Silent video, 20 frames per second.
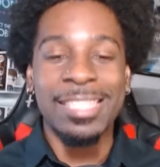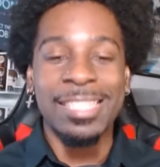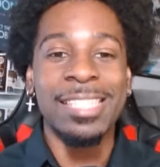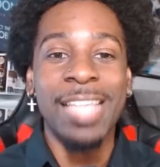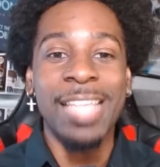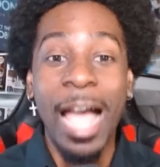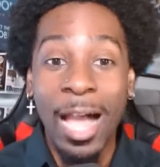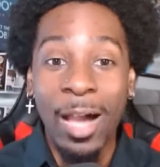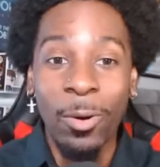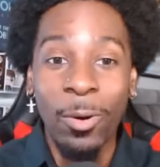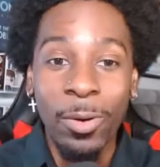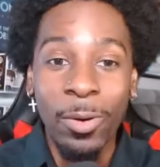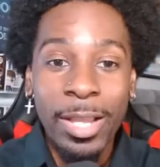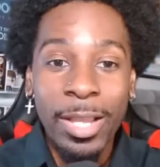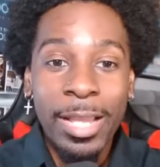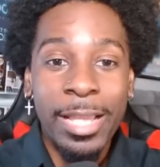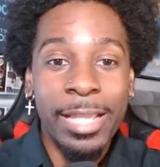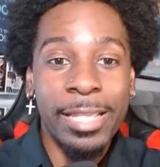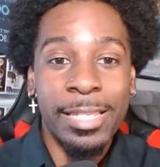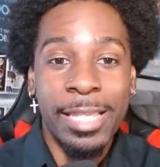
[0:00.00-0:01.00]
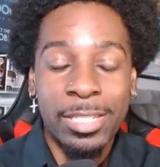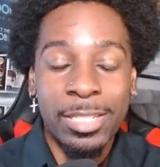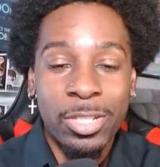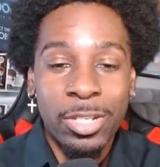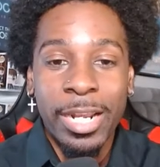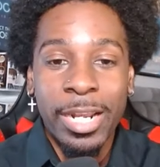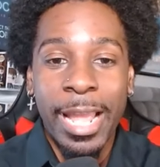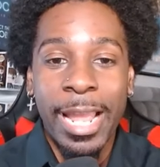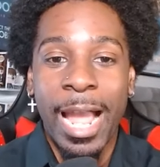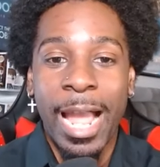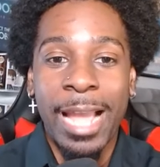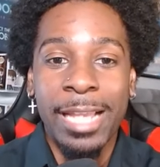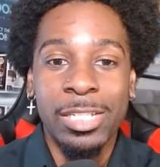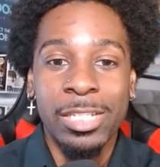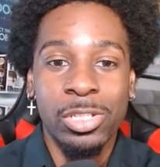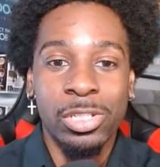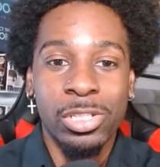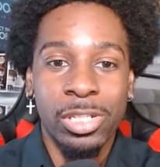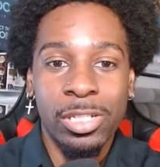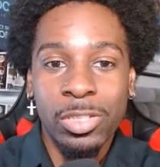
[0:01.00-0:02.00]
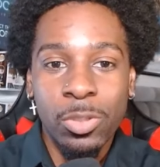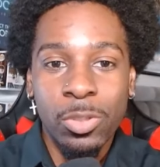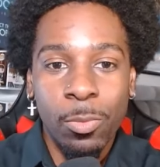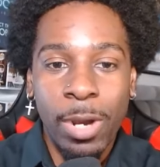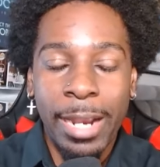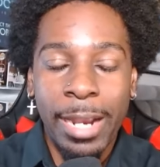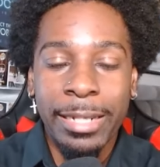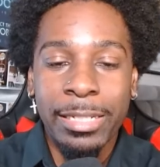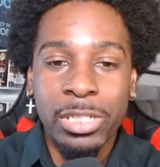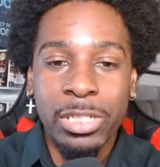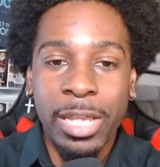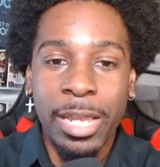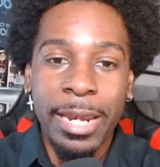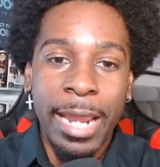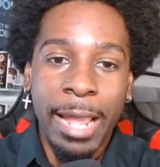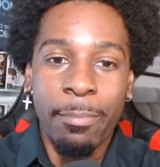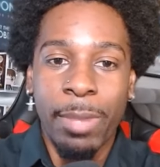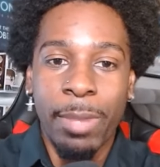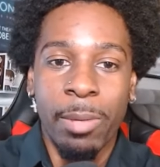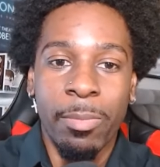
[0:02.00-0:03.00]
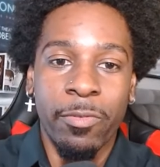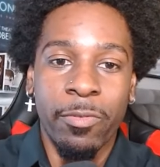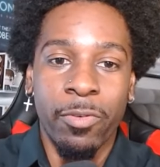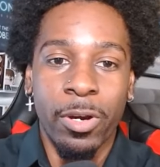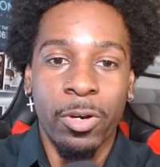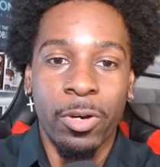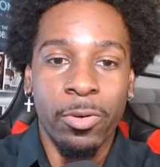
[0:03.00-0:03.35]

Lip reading: So, yesterday I just watched A Nightmare Before